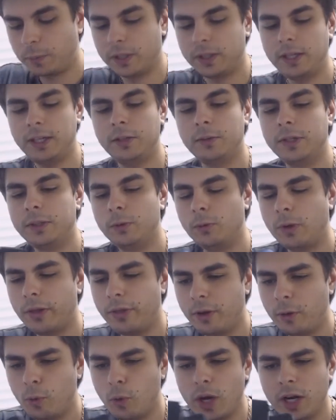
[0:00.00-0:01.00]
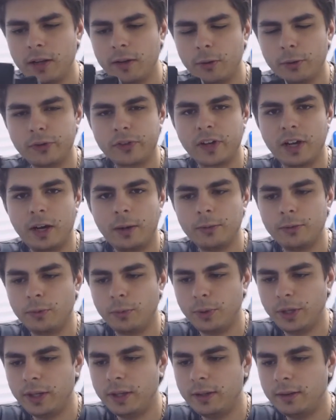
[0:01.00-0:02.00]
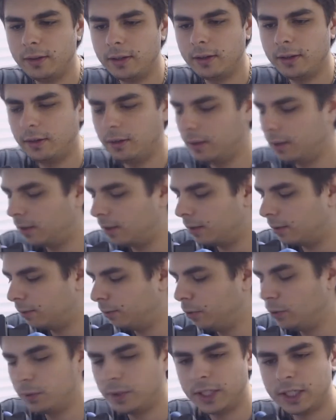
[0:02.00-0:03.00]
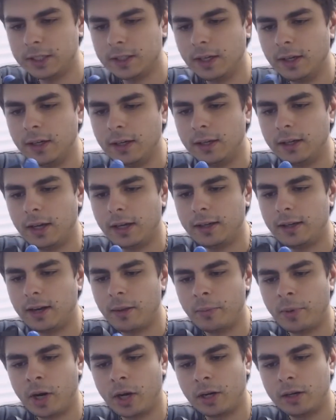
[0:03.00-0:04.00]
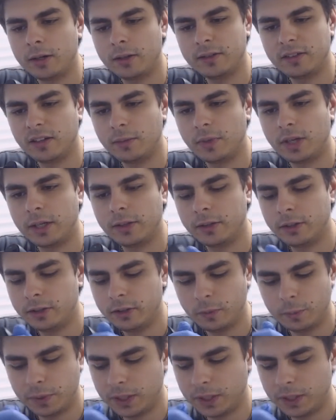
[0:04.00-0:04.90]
But anyway, I think one of those comes with the unit, and then I bought some others.